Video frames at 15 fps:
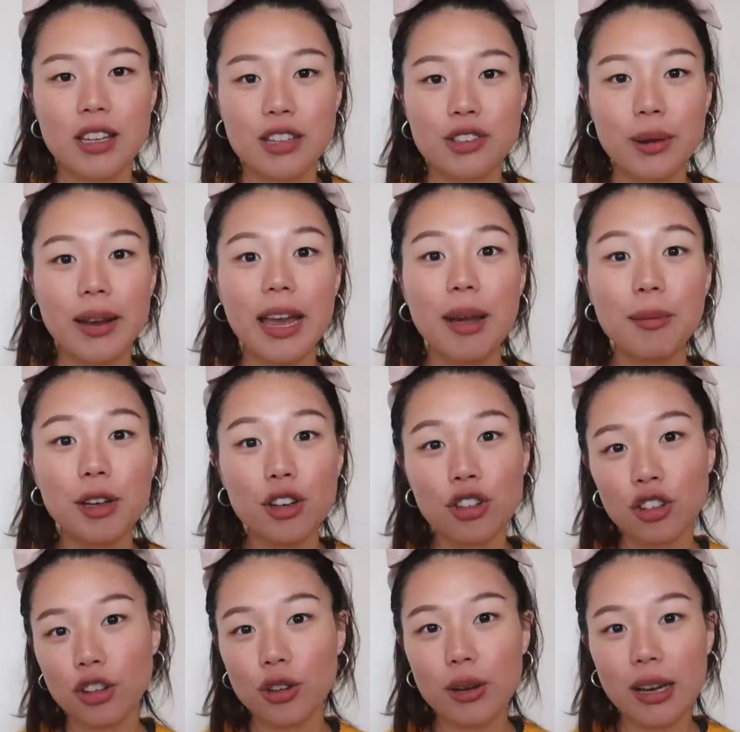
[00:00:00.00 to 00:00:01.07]
So I am going to
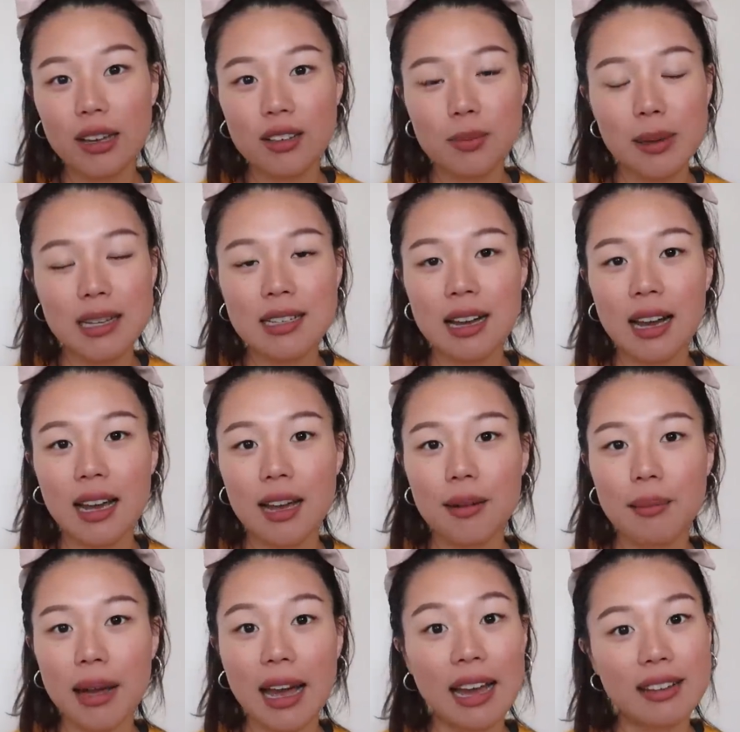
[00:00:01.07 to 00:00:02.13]
show you guys my
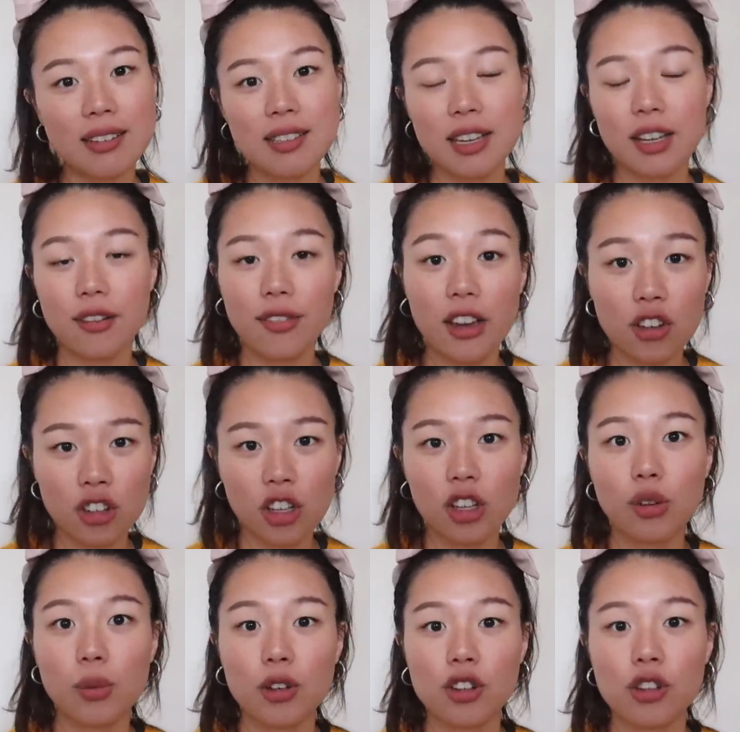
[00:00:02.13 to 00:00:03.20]
time at
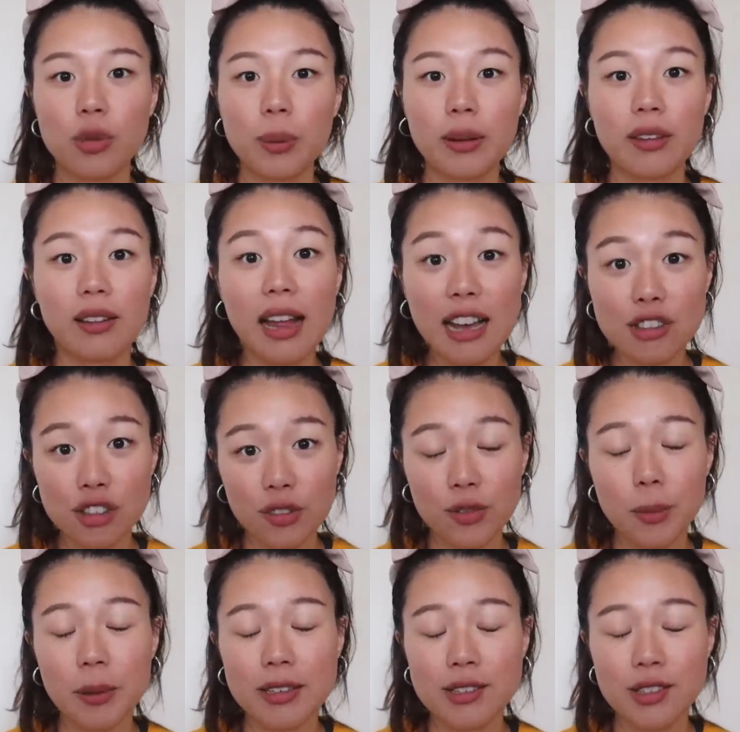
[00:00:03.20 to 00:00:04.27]
Skinnovation, which is what the lash
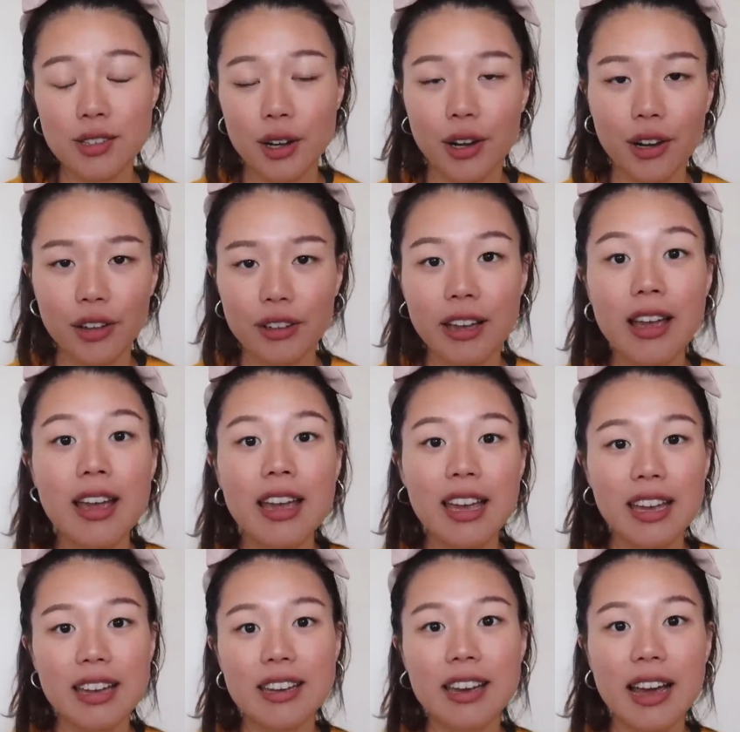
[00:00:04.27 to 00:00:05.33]
lift place is called
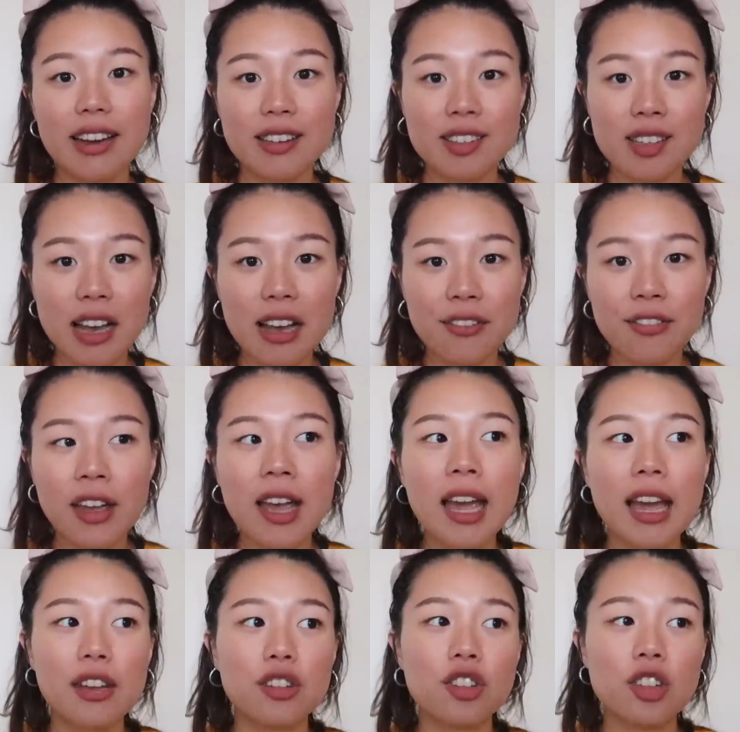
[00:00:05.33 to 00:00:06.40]
in SF,
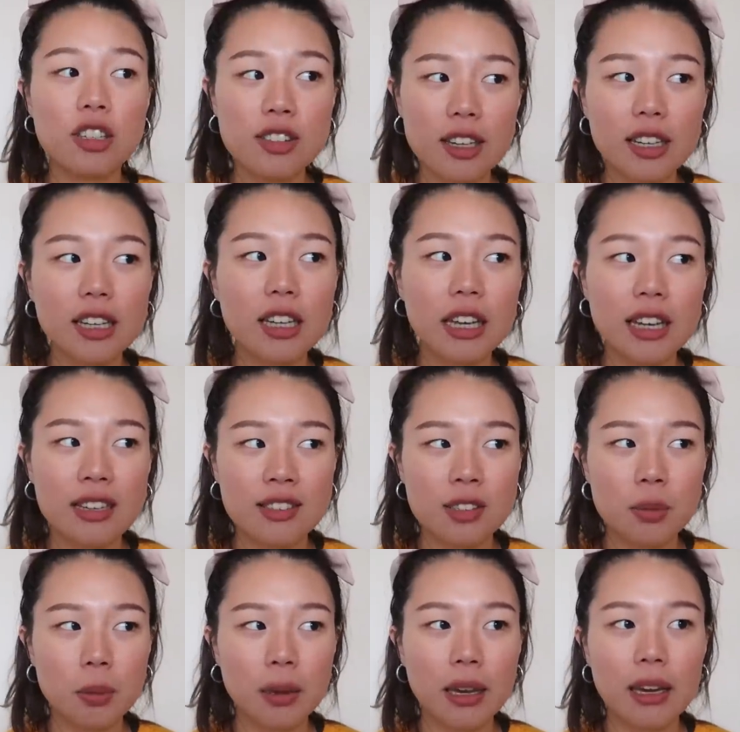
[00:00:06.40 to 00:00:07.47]
and she's going to
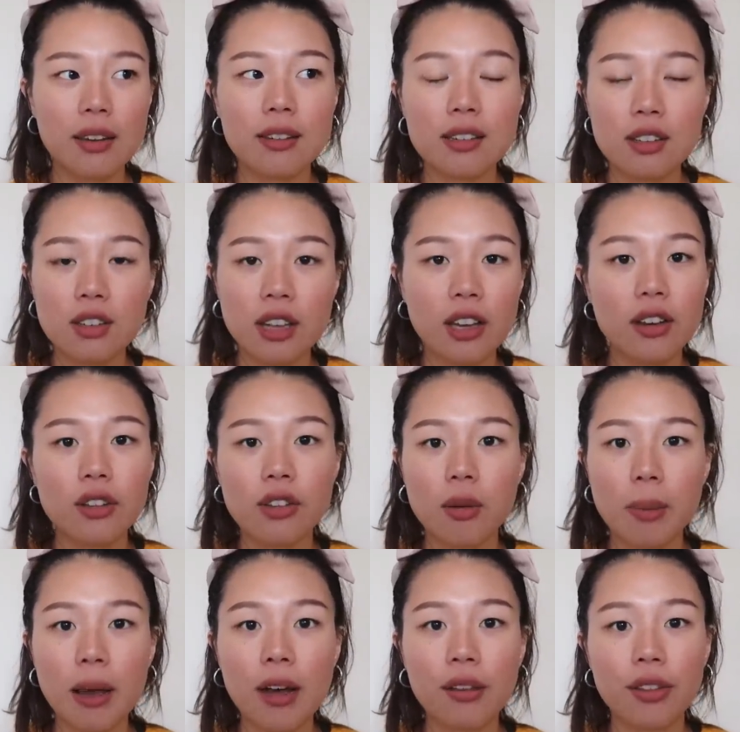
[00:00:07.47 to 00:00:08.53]
explain details
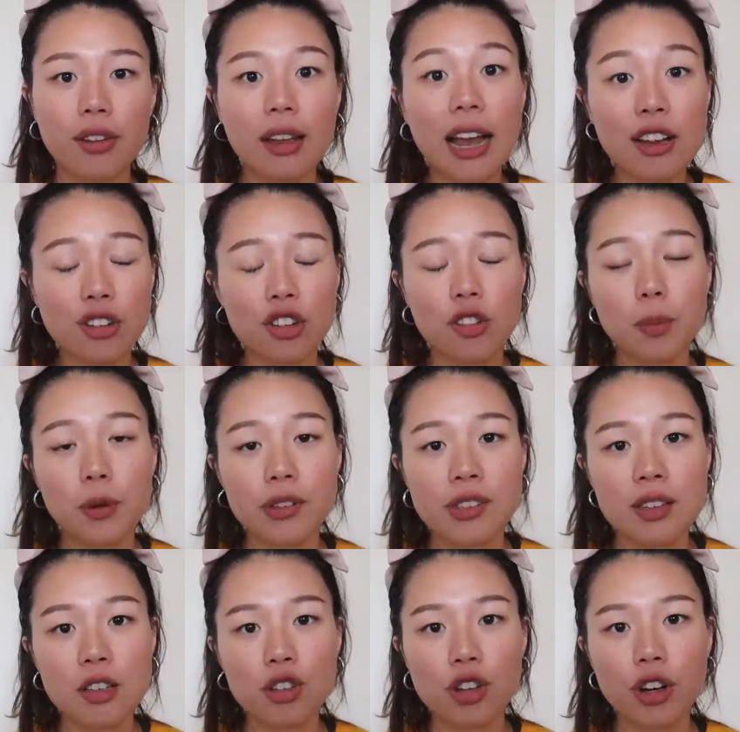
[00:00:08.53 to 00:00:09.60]
about the lash lift
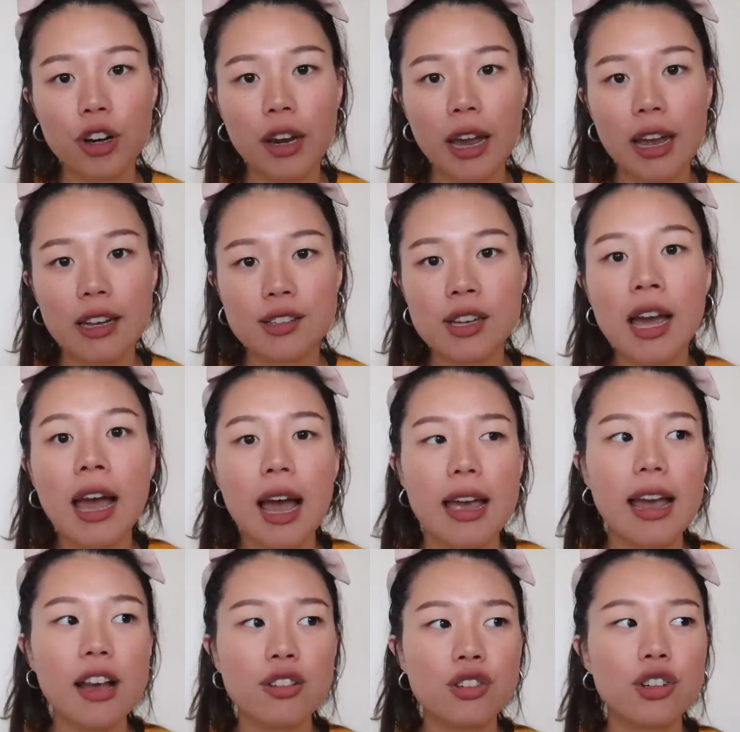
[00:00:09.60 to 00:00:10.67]
procedure, and I
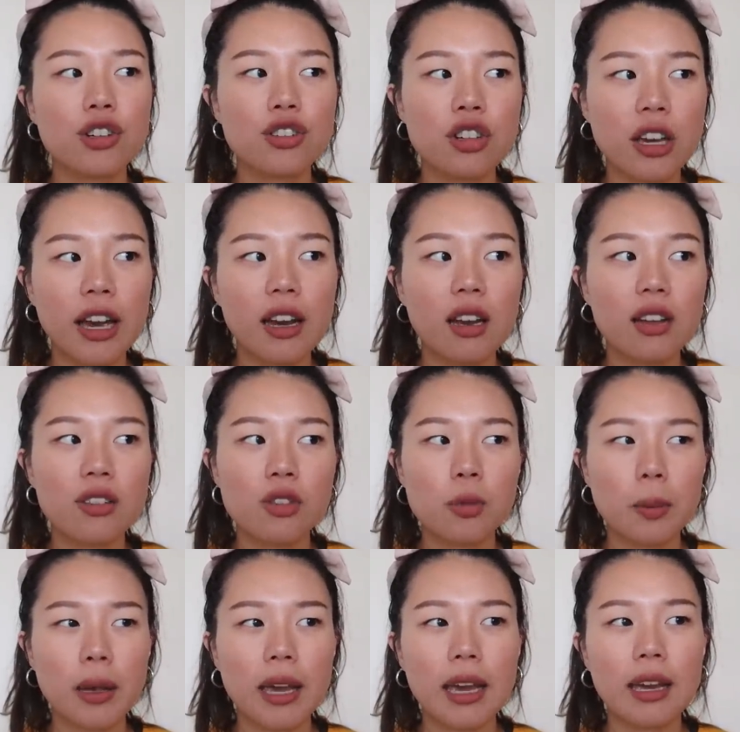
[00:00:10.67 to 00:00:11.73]
asked her to kind of
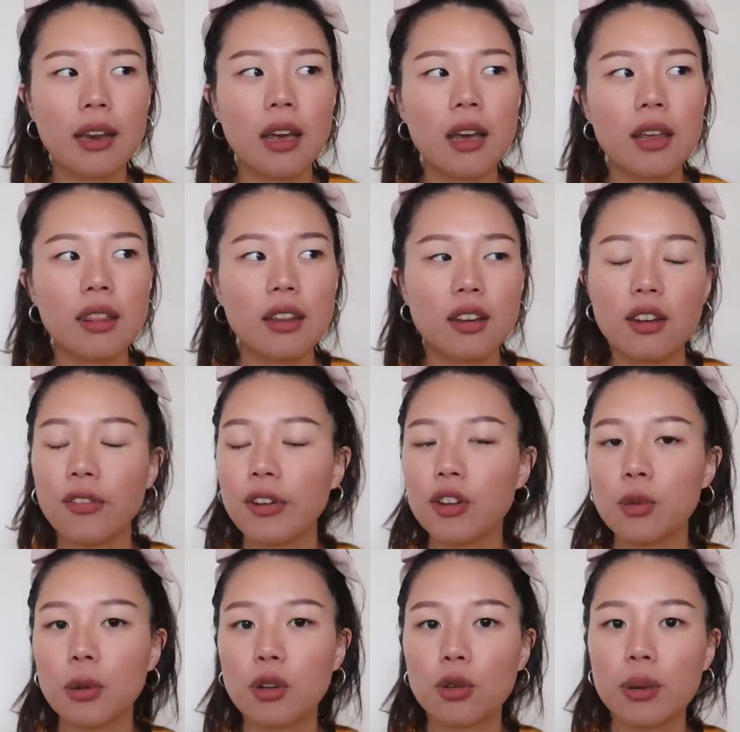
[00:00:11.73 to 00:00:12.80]
explain the
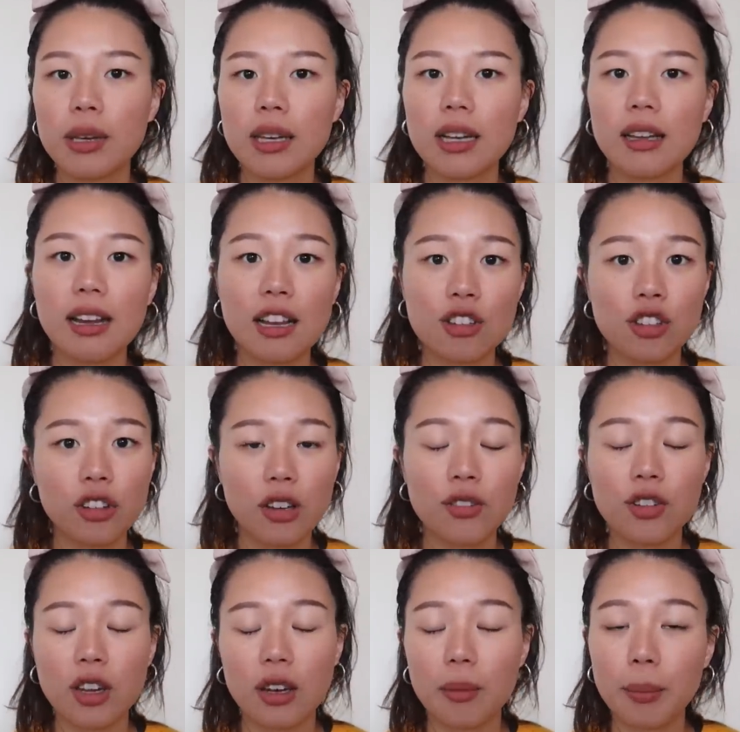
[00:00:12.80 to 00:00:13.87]
difference between a lash
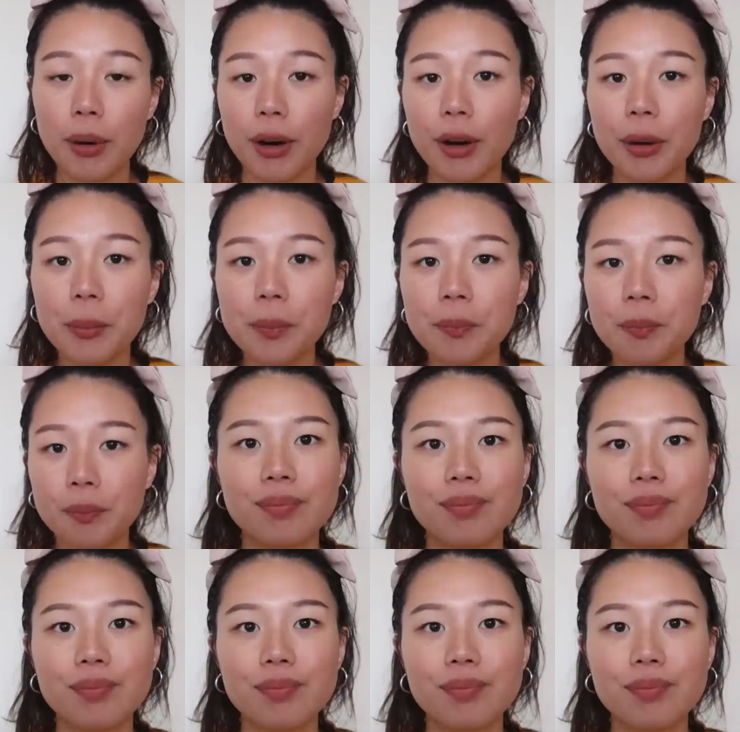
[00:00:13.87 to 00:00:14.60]
lift and a perm.